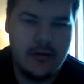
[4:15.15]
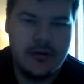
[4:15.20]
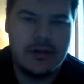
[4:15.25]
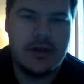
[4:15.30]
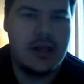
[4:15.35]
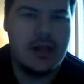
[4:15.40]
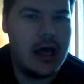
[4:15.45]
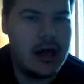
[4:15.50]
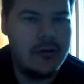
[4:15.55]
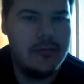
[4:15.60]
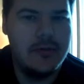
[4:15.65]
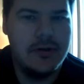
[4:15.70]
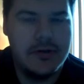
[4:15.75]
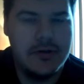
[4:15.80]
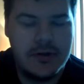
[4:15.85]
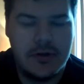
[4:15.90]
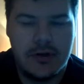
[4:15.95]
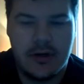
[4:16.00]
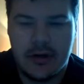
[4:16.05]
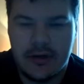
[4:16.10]
There's a lot of
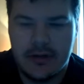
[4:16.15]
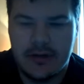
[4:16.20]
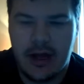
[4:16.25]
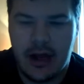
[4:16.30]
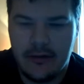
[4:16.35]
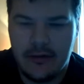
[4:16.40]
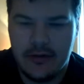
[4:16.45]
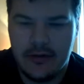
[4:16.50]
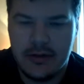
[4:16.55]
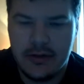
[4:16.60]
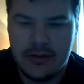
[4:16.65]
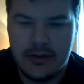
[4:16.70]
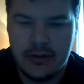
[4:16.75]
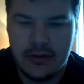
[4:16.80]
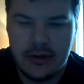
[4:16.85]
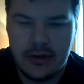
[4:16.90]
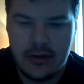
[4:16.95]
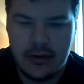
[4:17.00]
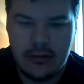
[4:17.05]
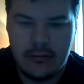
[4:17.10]
mistrust,
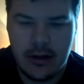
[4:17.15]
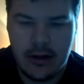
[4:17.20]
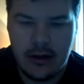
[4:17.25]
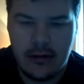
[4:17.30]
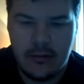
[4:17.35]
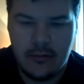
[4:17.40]
obviously,